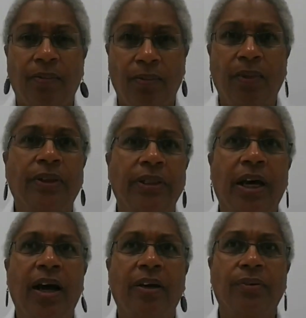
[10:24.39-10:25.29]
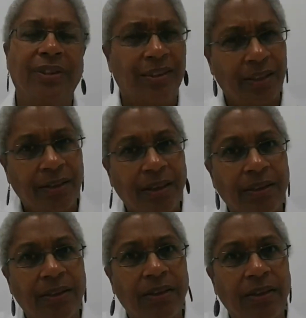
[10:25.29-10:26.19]
We're not
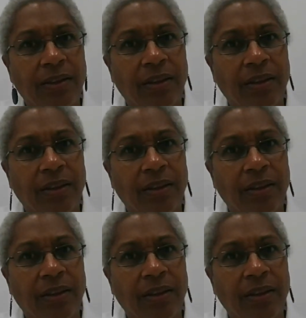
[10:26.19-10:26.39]
resilient.